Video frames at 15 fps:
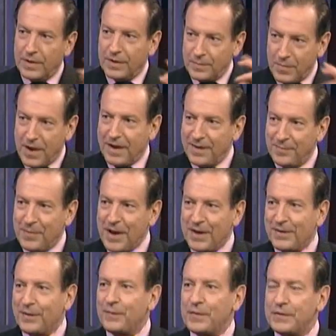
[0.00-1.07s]
go into the mind of
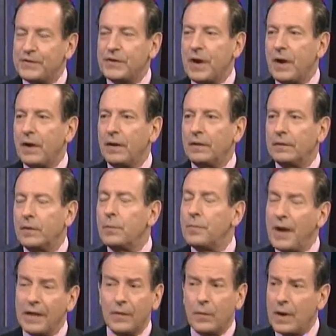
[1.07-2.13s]
Patrick Fitzgerald, who,
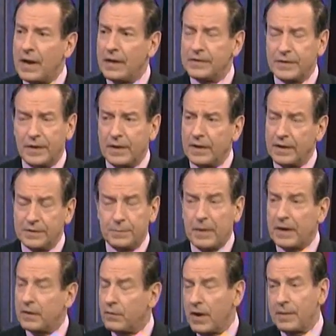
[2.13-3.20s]
by the way, has
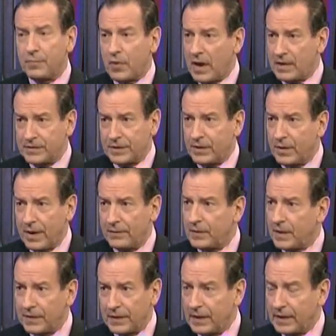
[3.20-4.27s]
been a great prosecutor. I have
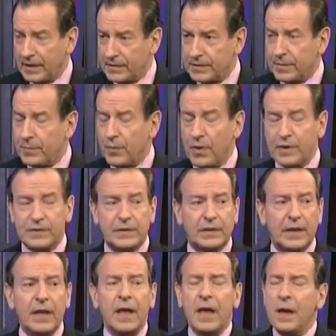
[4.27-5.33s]
nothing against him
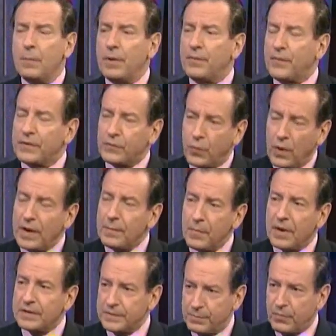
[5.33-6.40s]
personally. But for 20
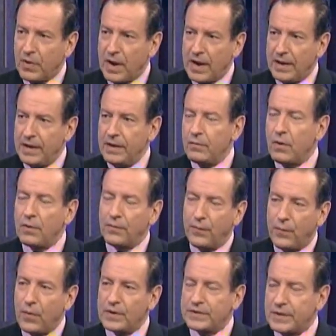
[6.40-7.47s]
months, Brian, he wrote
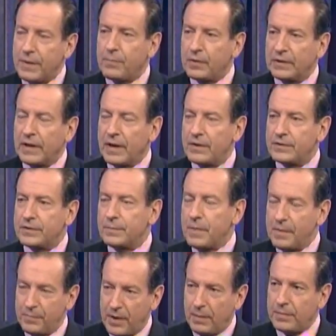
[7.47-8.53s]
4 separate letters to
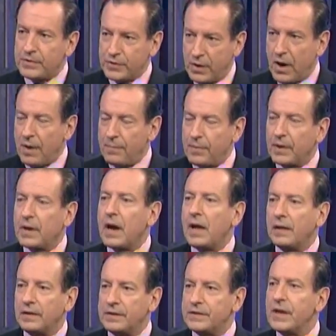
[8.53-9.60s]
my publisher,
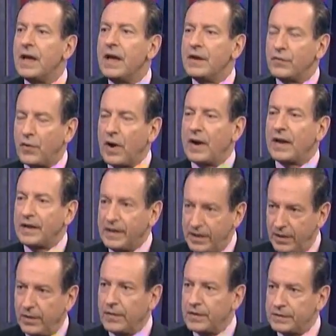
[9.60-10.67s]
HarperCollins, trying to
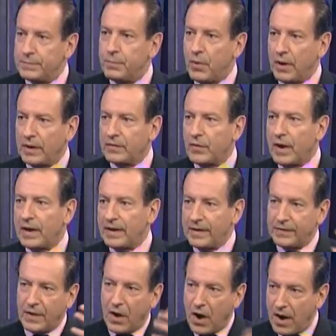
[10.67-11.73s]
kill this book, trying to
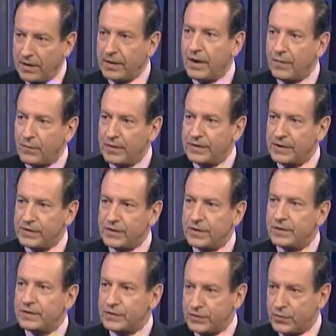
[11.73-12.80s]
get the hardcover edition